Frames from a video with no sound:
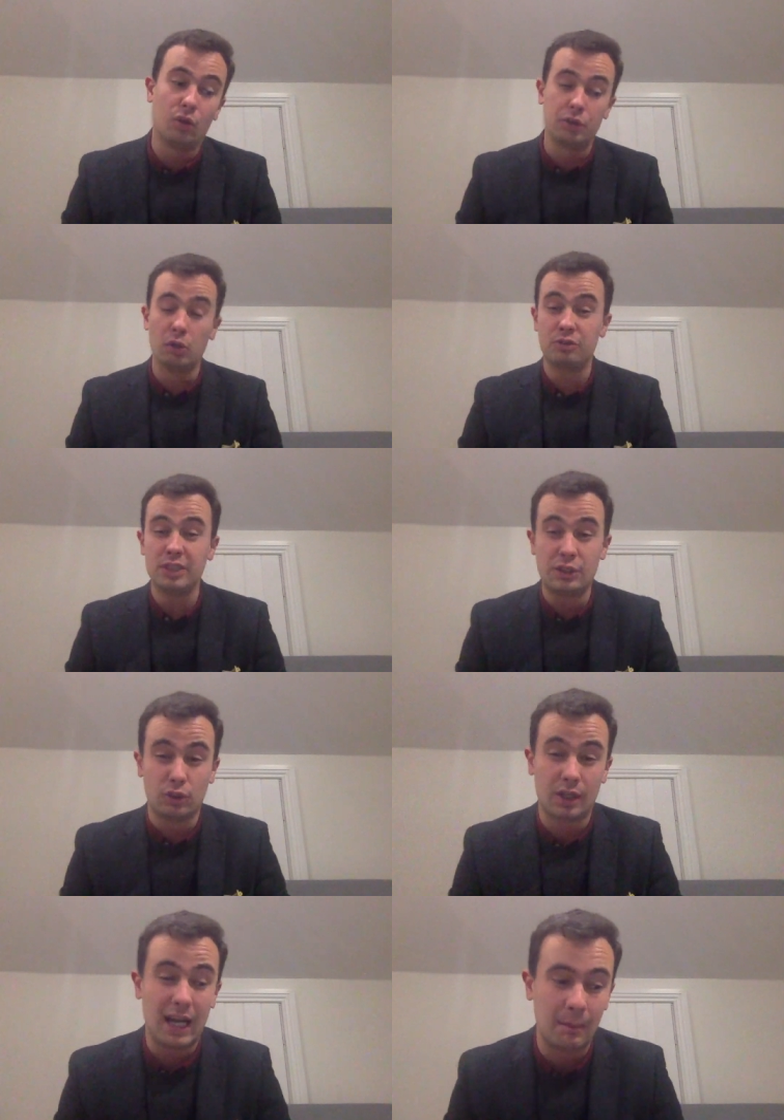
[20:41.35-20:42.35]
Although Sea
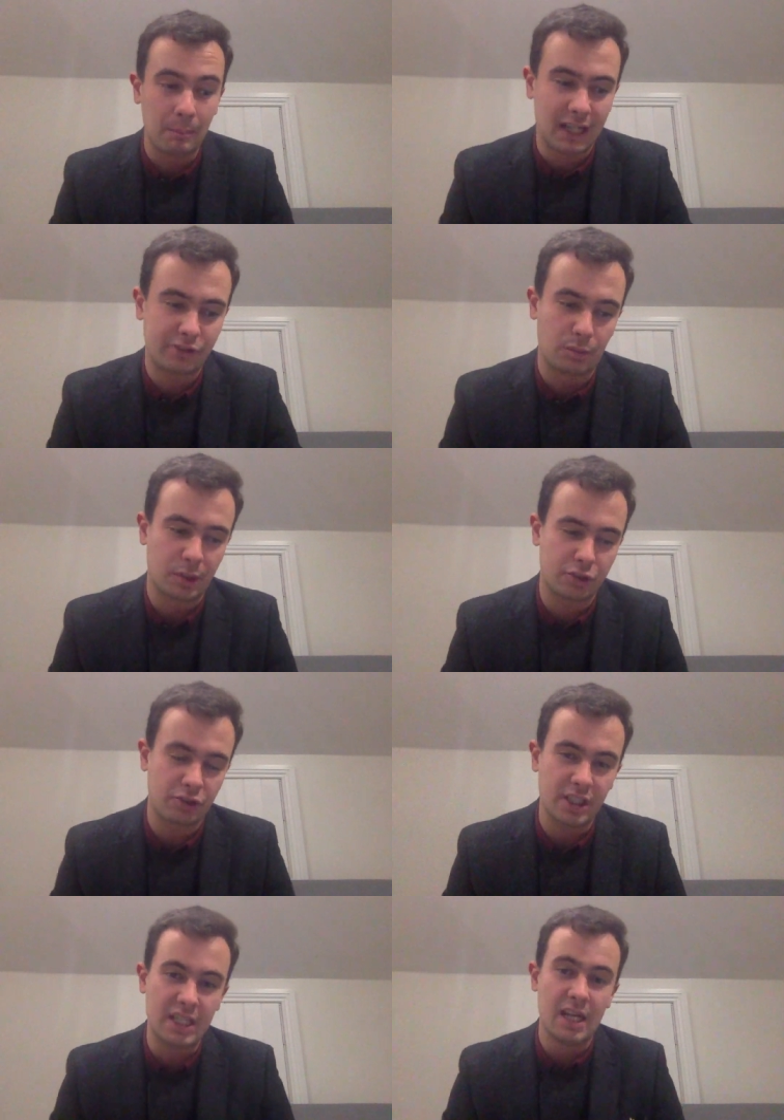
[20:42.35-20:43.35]
Ducor and Master
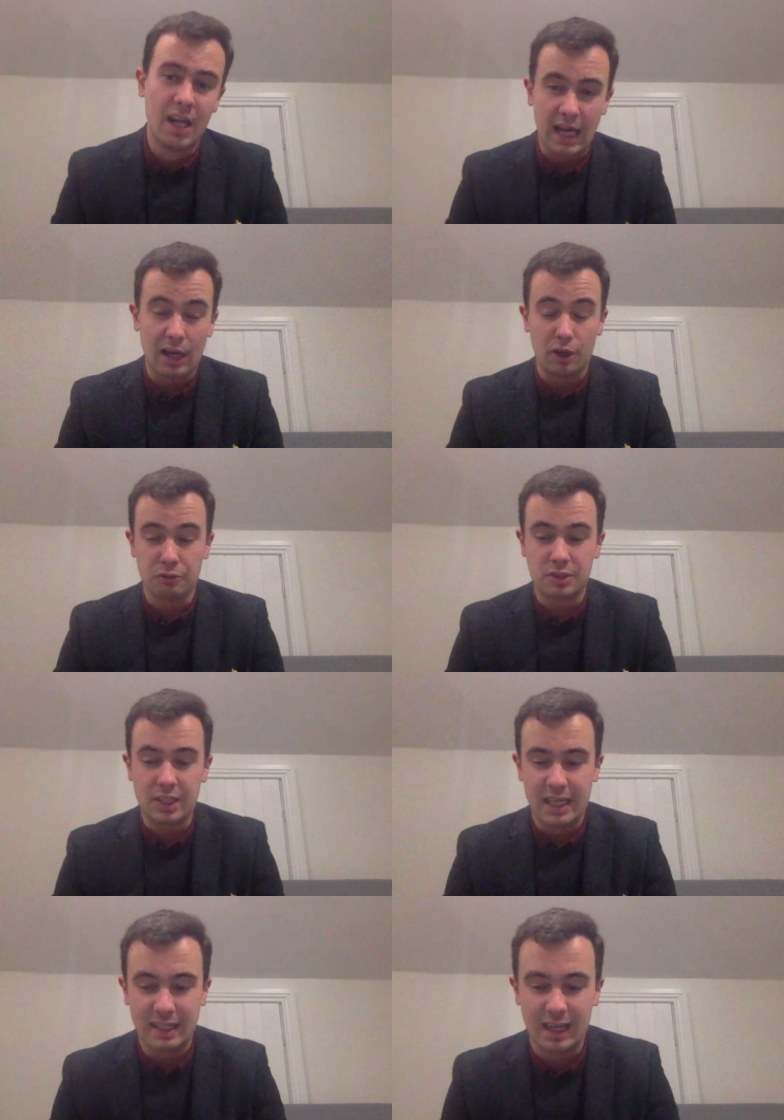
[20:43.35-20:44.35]
McShee, uh, I would
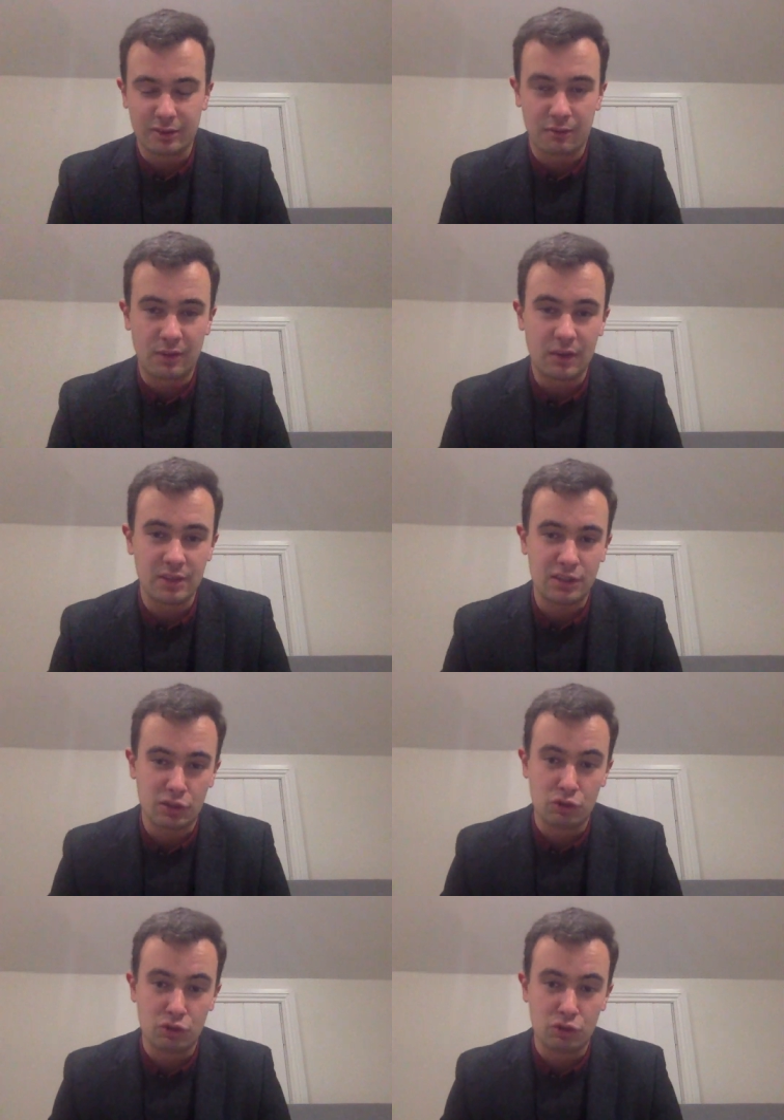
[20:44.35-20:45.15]
take as a very